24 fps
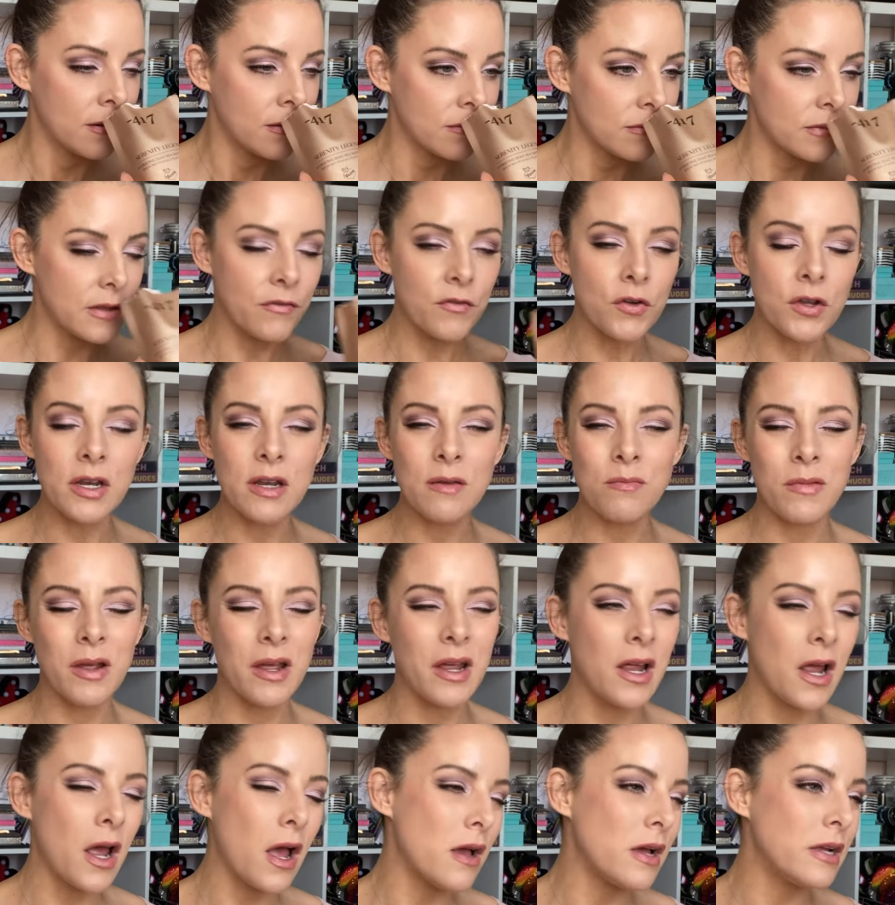They've got
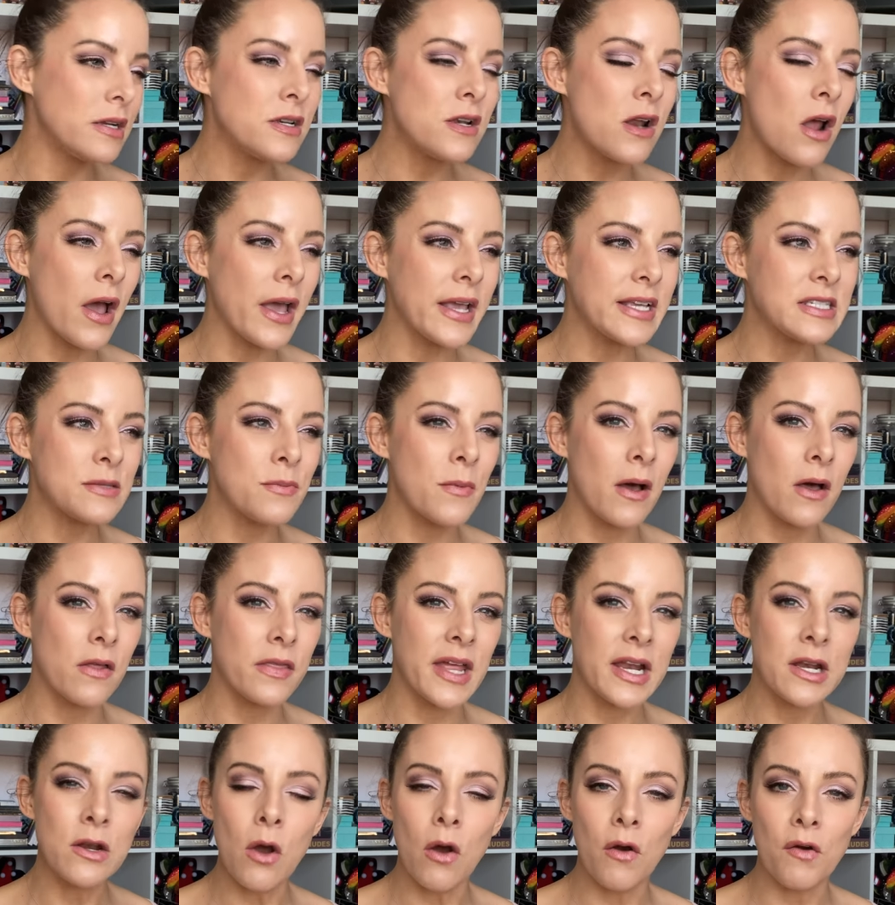a nice smell.
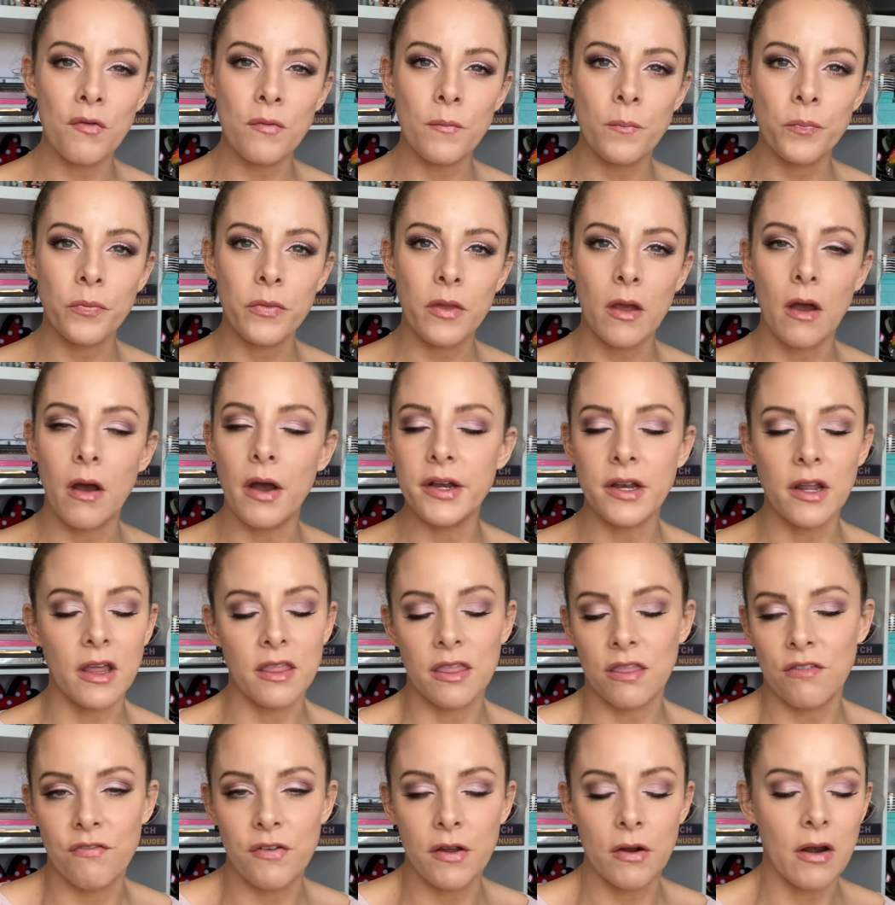They're not, I don't
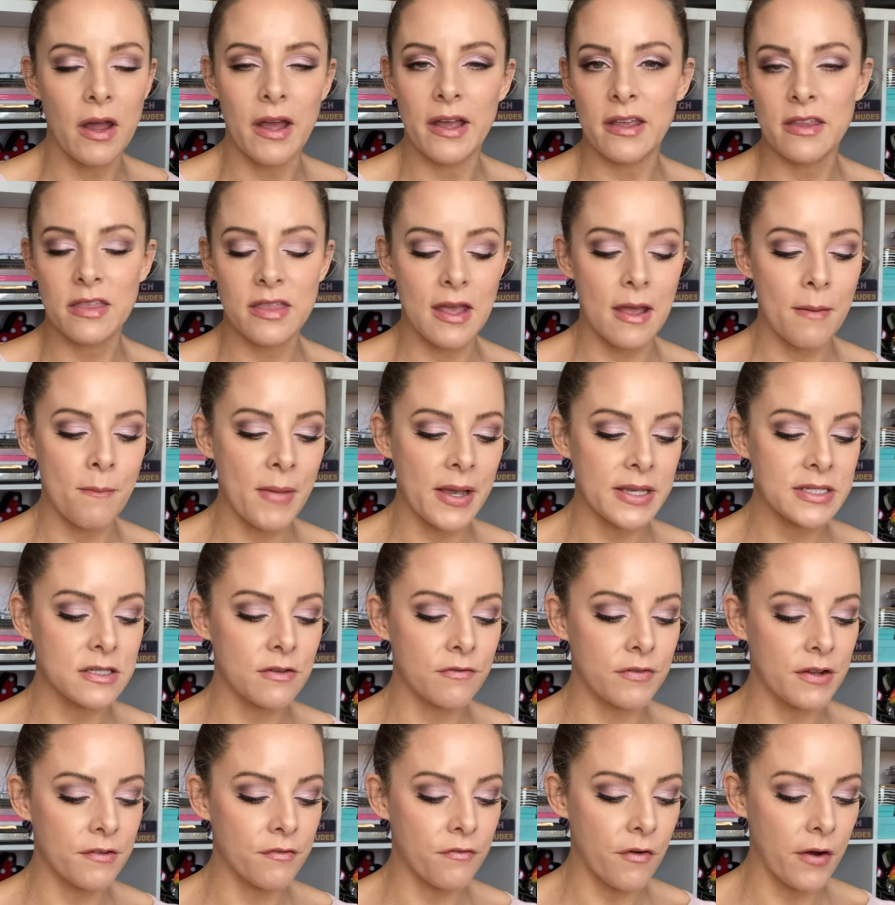feel like they're
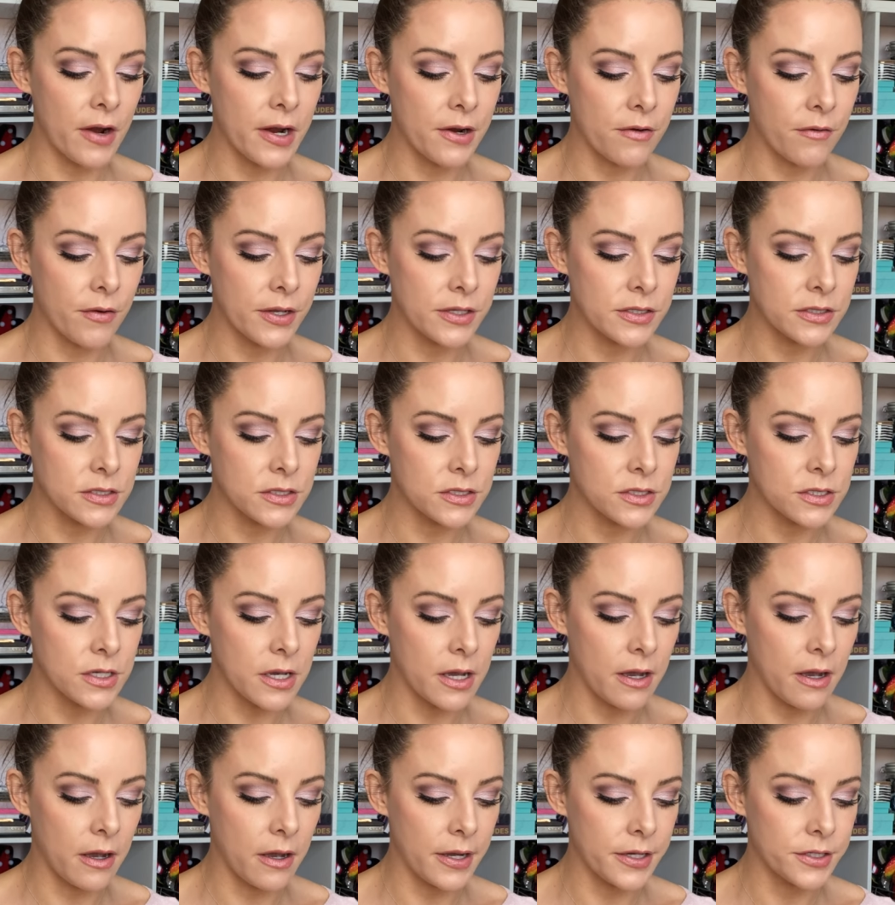massively fragranced.
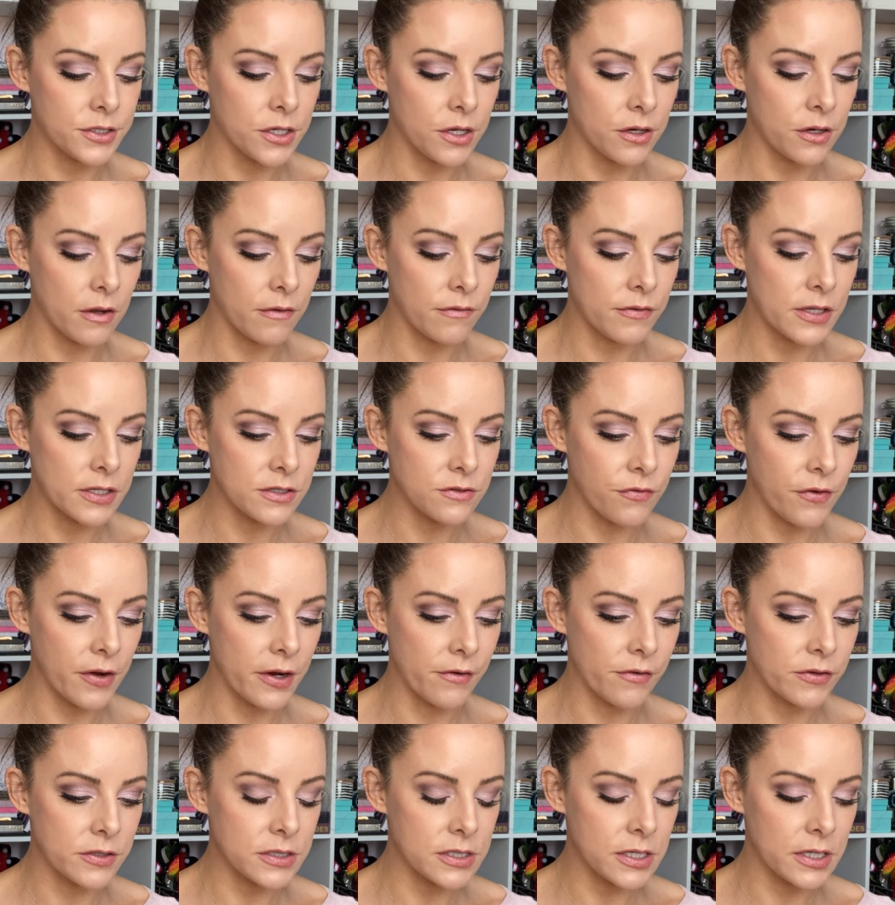I don't know if there's
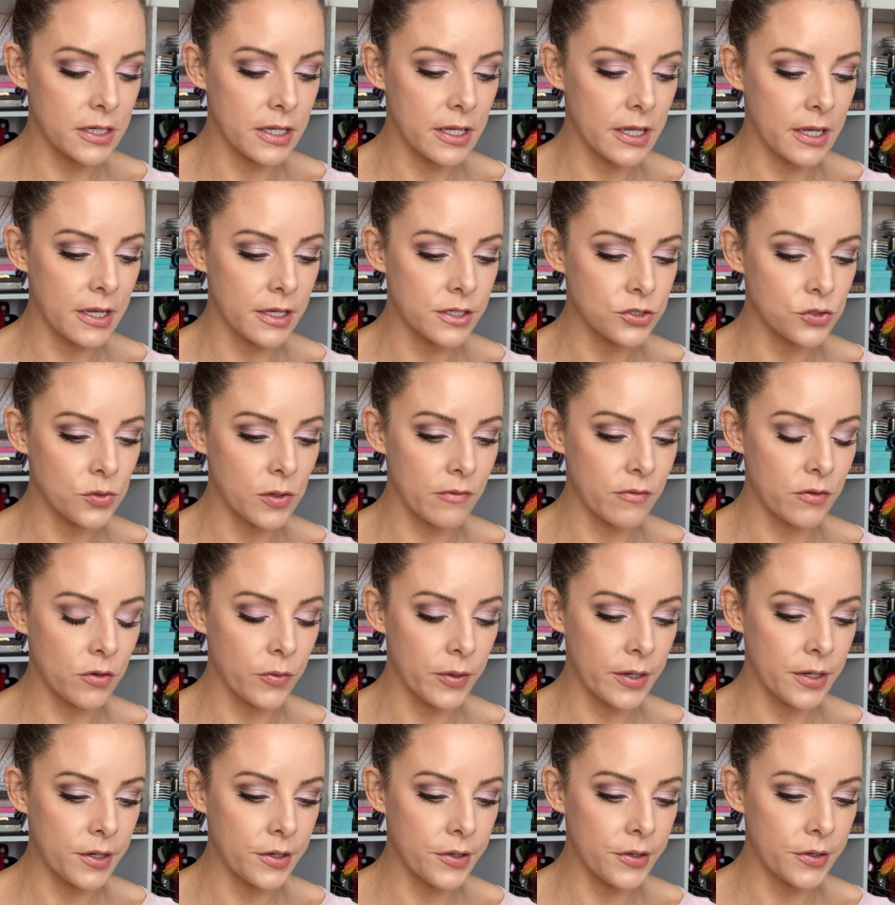fragrance in here. Should we have a
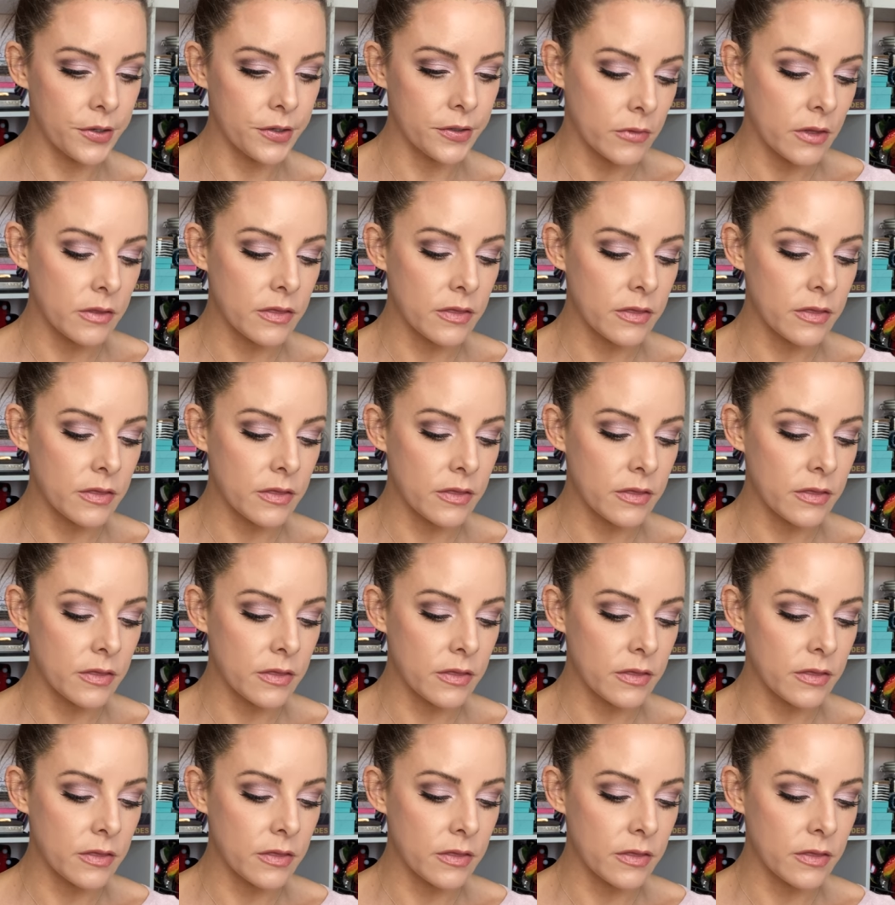quick look?